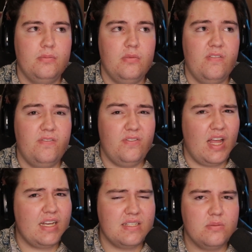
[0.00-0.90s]

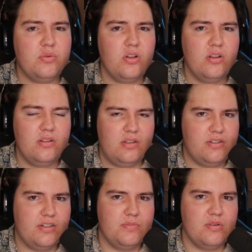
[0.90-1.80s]
flexible in
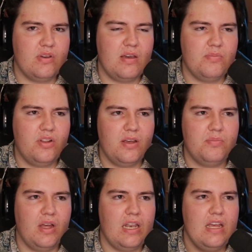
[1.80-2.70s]
terms of gameplay,
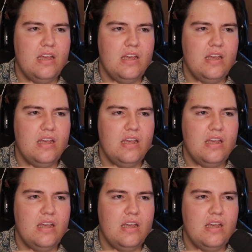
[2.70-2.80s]
but